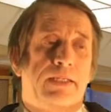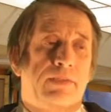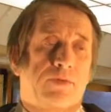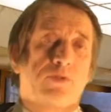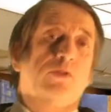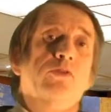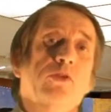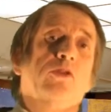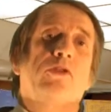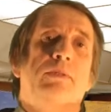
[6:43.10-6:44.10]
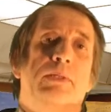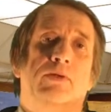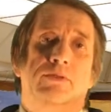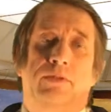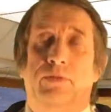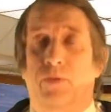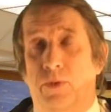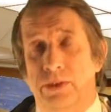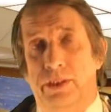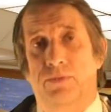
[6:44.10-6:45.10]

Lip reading: It was not only because of the wars.